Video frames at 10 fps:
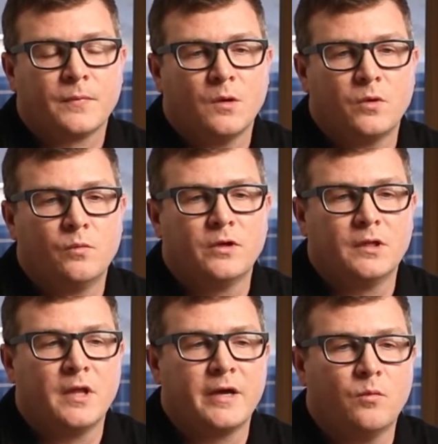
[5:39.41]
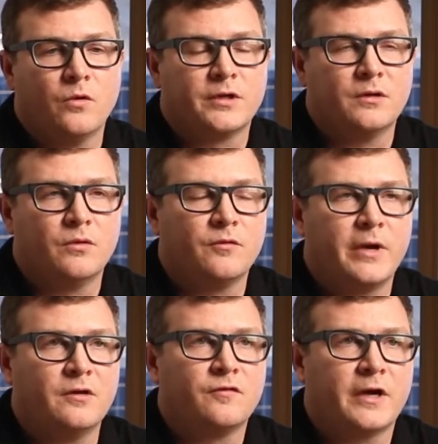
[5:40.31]
really like working with a
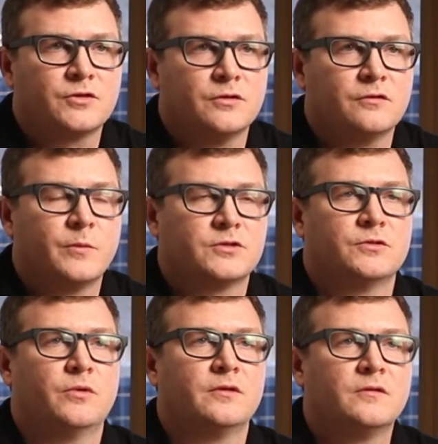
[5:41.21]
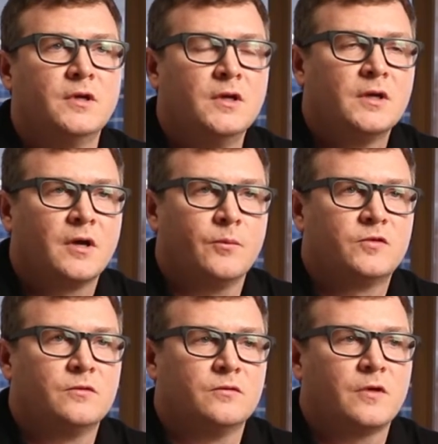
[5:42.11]
manufacturer, especially when it
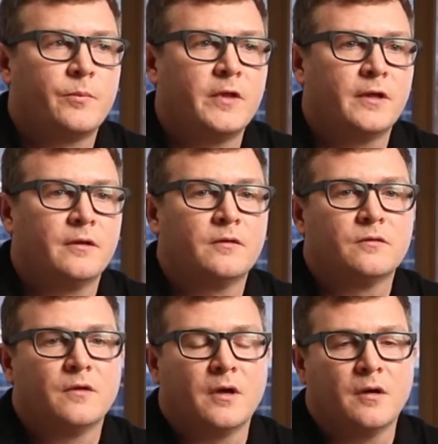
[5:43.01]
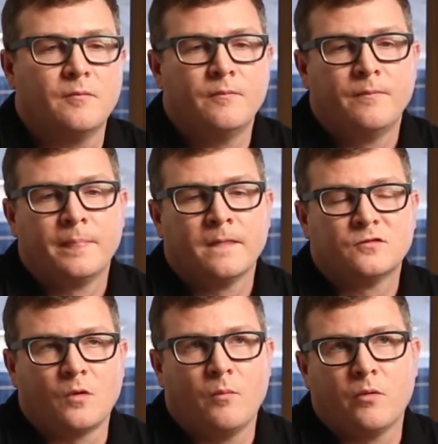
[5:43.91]
comes to something
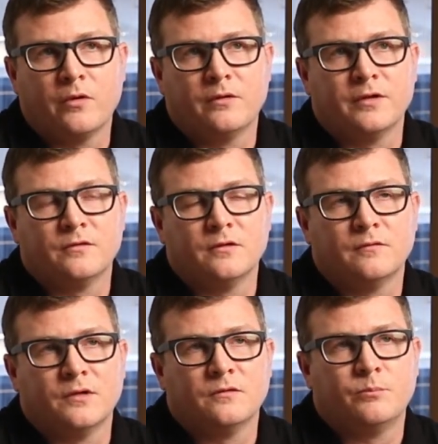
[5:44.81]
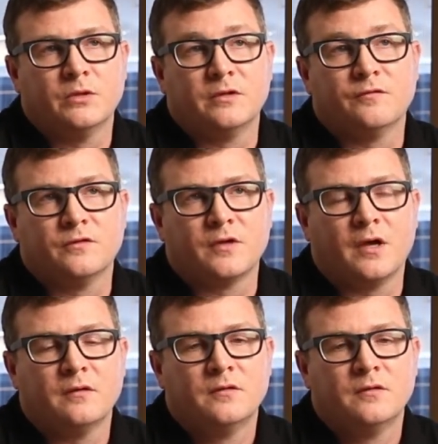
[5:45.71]
so important as a building facade.